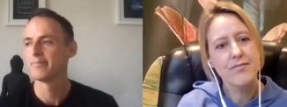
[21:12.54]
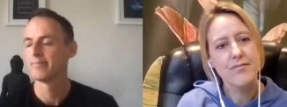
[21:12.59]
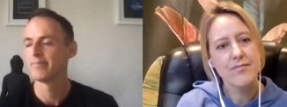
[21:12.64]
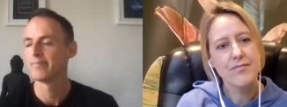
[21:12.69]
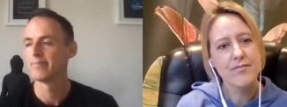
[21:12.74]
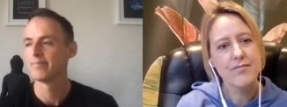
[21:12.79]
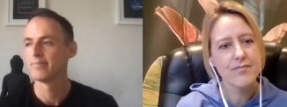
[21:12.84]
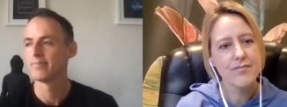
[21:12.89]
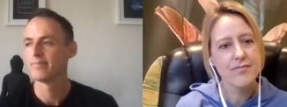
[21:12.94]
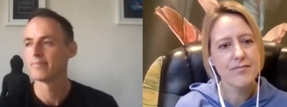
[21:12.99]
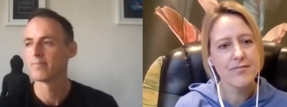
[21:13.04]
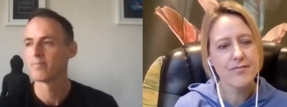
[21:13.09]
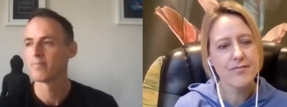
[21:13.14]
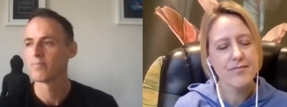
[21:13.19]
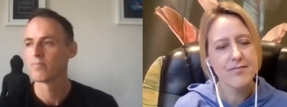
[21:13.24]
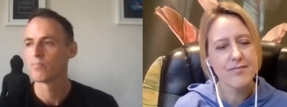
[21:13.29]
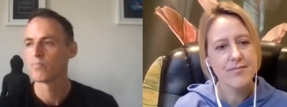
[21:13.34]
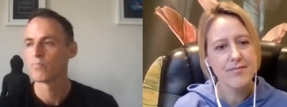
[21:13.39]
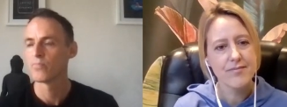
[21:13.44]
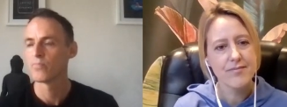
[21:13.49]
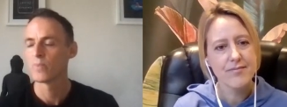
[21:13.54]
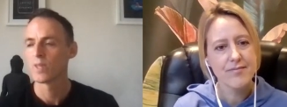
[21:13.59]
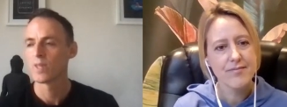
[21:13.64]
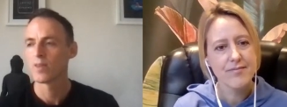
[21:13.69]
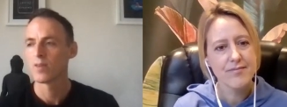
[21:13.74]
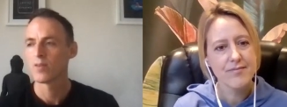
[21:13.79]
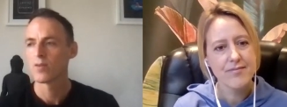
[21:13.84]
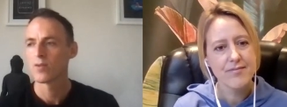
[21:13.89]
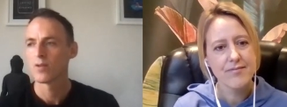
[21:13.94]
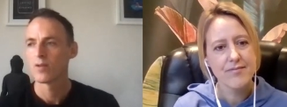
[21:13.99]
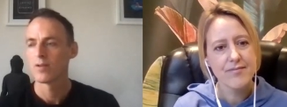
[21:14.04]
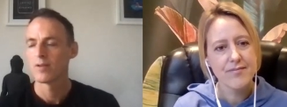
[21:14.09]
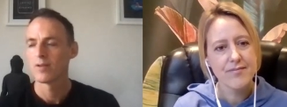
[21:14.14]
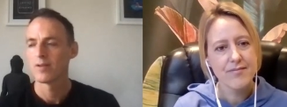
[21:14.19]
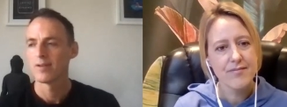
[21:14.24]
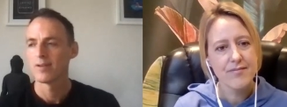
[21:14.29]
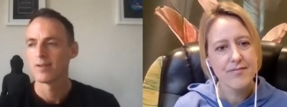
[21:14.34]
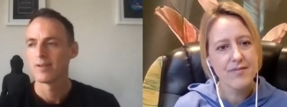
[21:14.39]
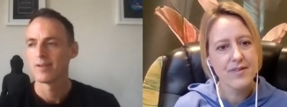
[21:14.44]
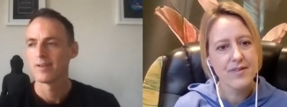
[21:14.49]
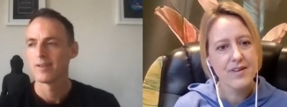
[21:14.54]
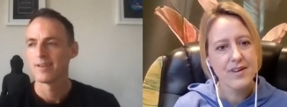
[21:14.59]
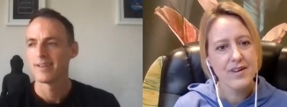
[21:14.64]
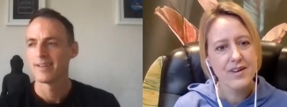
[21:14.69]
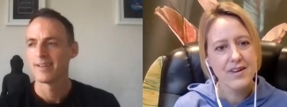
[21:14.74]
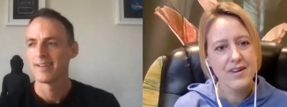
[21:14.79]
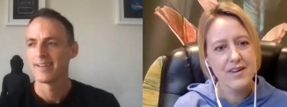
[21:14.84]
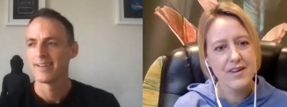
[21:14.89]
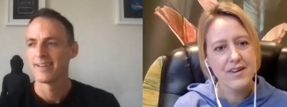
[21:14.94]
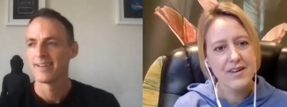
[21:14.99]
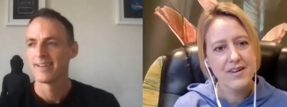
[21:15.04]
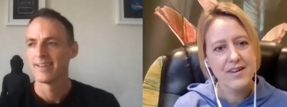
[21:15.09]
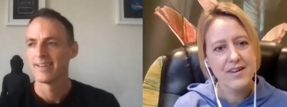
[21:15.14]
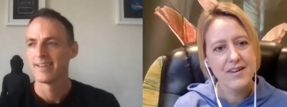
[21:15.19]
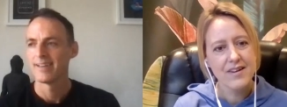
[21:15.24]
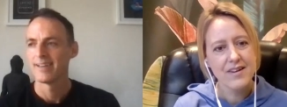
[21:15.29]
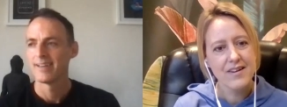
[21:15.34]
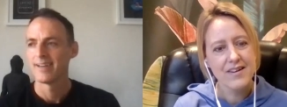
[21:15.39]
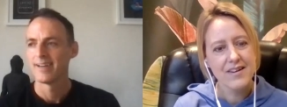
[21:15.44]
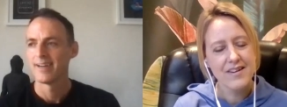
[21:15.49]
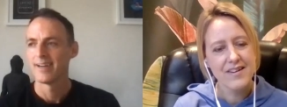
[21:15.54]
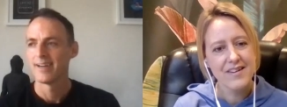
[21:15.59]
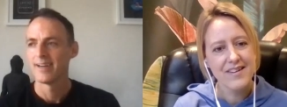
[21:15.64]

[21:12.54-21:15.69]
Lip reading: [no speech]